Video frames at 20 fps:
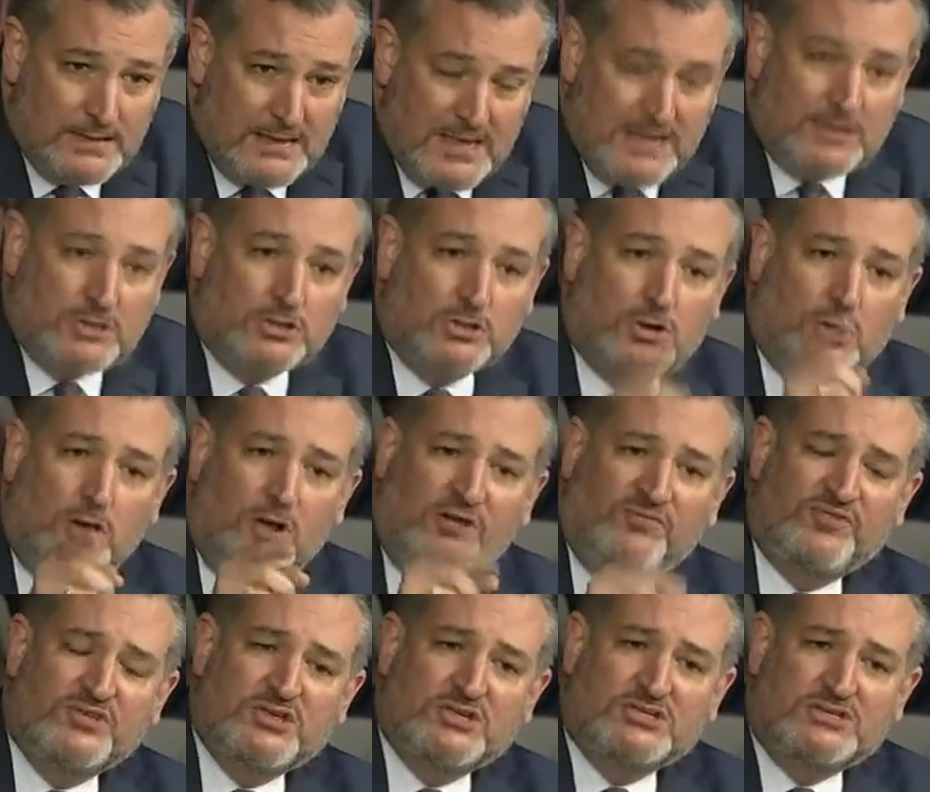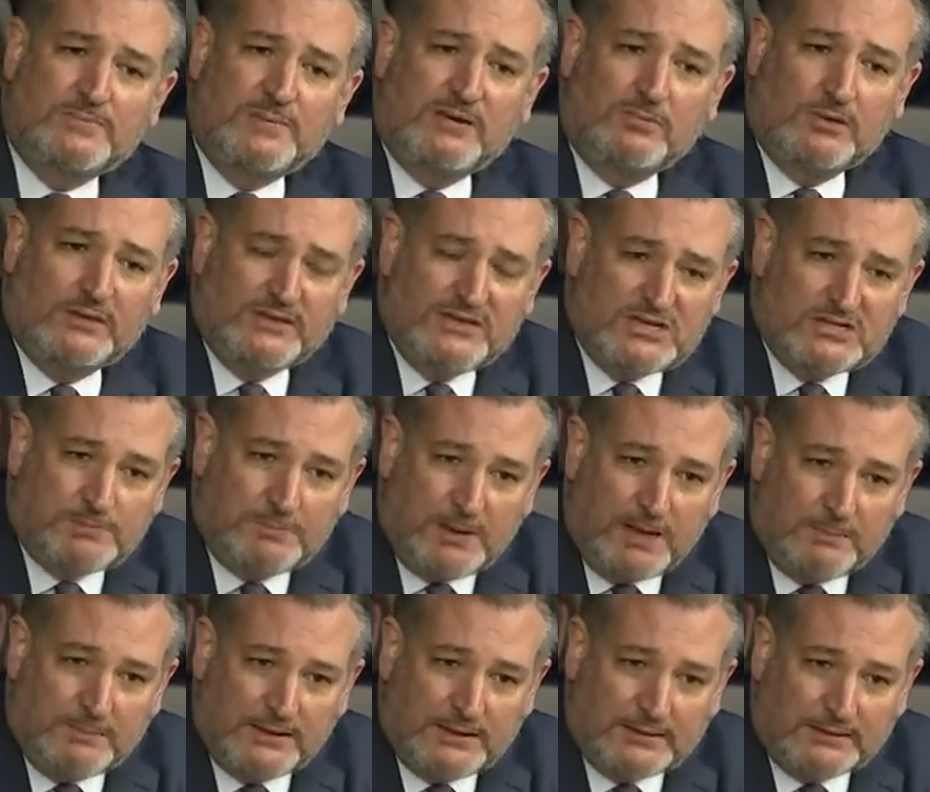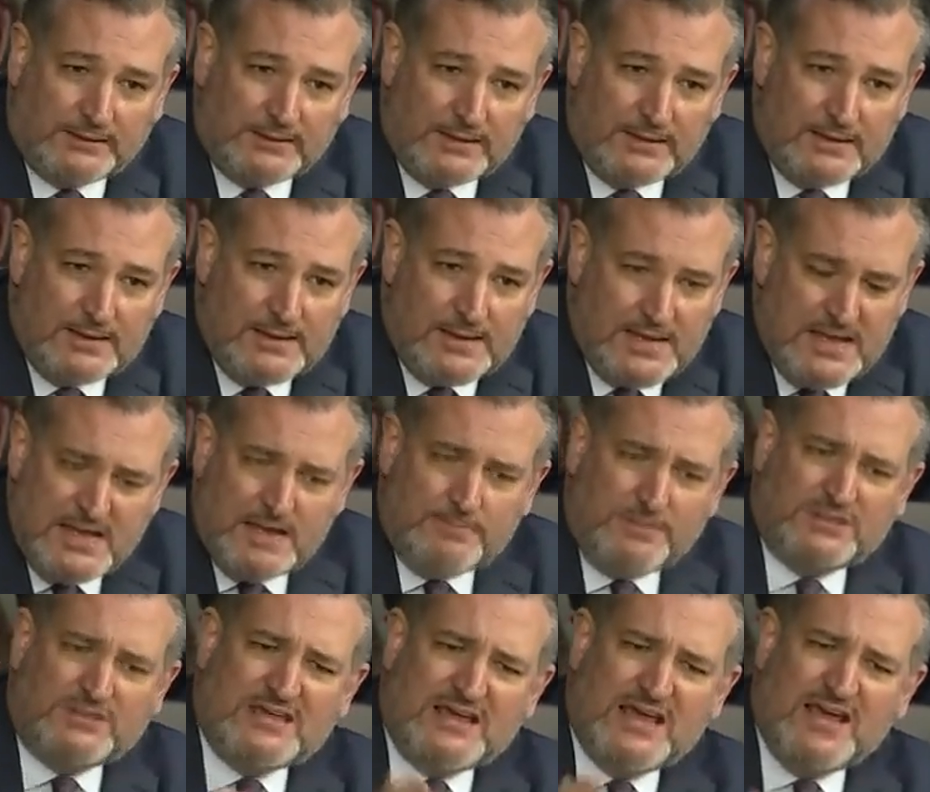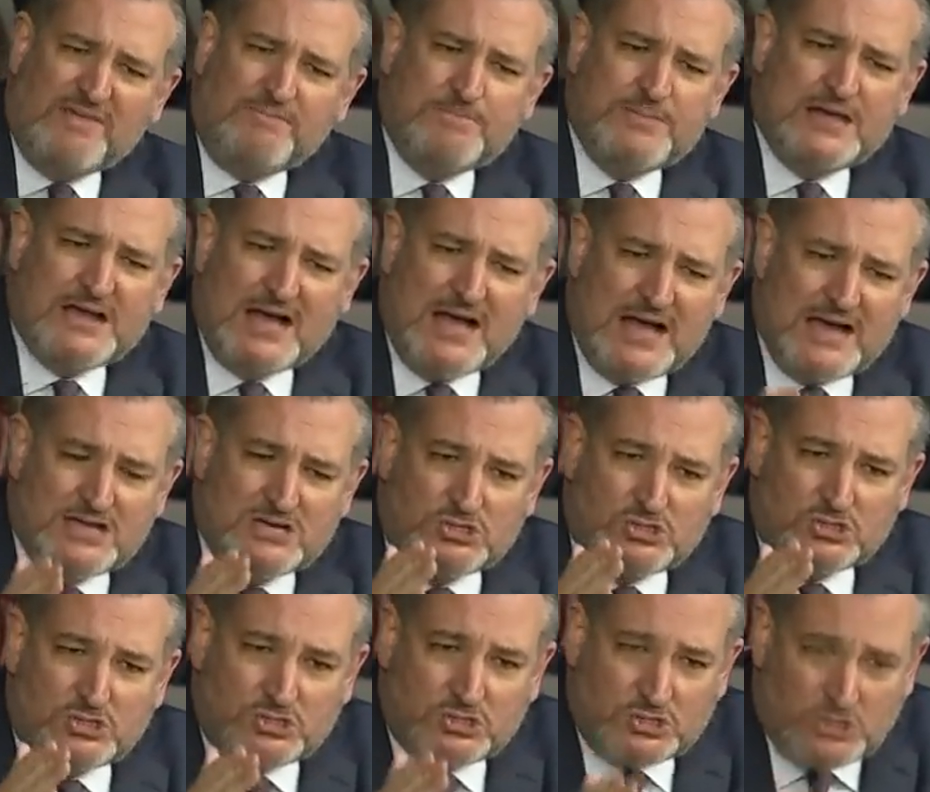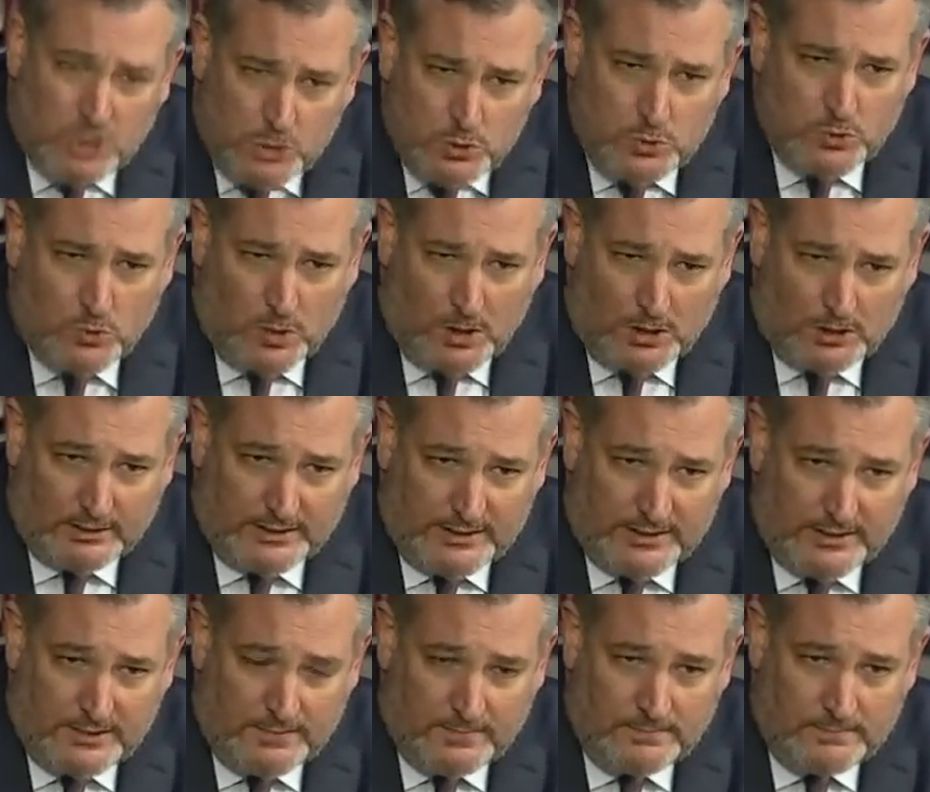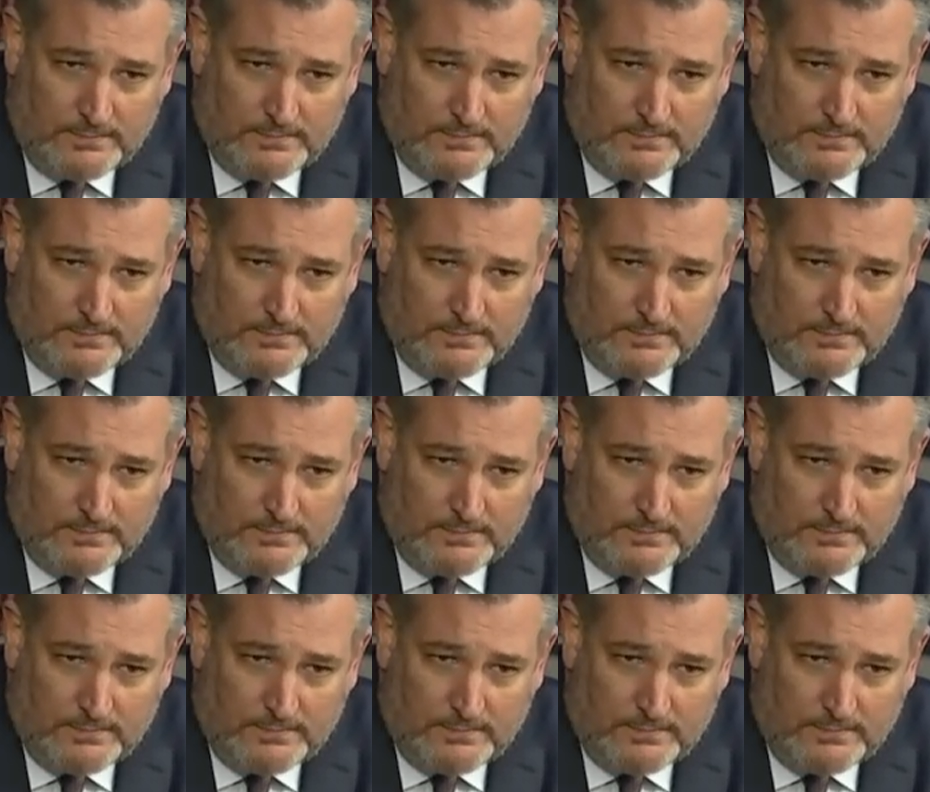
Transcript: He could call for this to be released publicly. But the FBI is stonewalling.